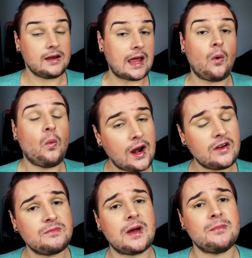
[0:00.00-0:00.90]
Now one
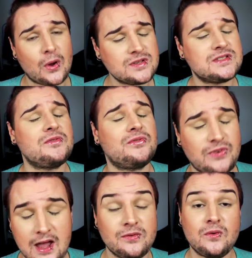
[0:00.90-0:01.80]
of my most
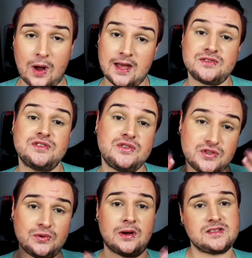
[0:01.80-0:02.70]
favourite ways to
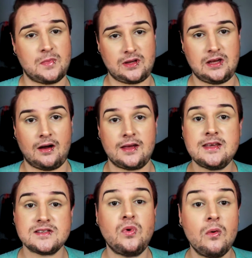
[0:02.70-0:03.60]
do a smoky eye
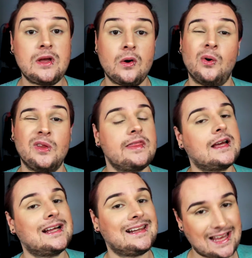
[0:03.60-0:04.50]
is what we call
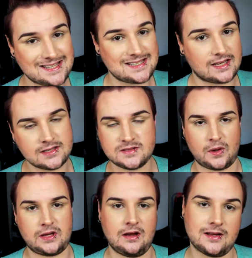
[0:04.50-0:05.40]
the classic
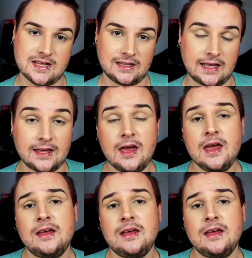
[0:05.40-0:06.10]
smoky eye technique.